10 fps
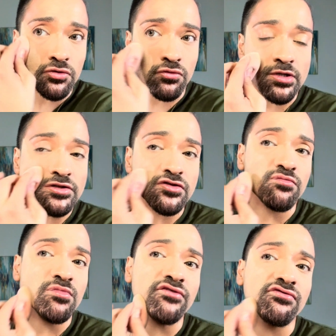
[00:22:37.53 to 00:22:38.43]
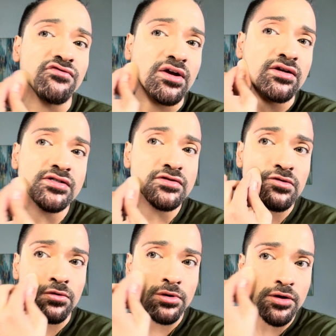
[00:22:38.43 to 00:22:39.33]
the rest of my face,
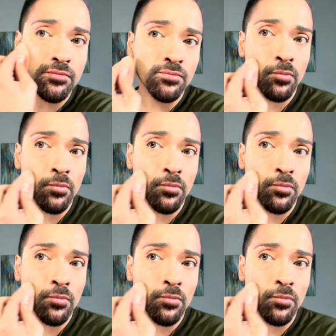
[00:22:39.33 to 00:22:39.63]
okay?